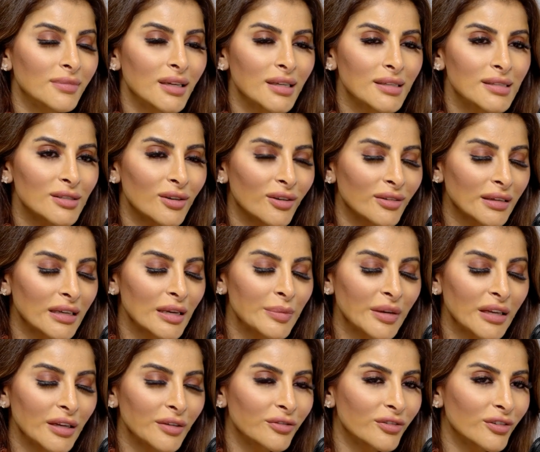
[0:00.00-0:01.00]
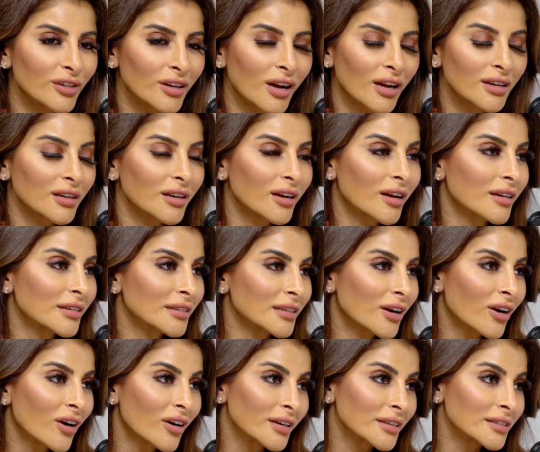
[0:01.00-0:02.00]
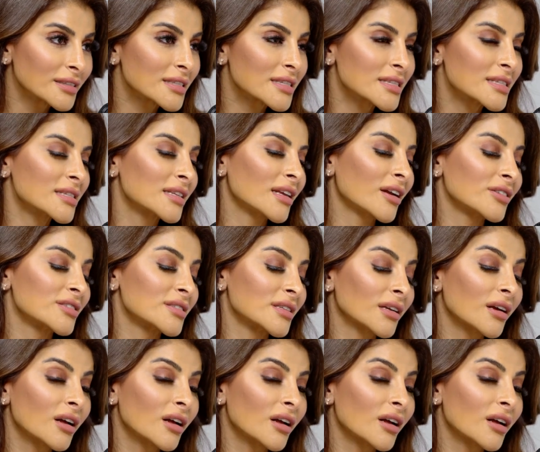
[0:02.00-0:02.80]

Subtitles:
sit on the committee for Aga Khan Arts and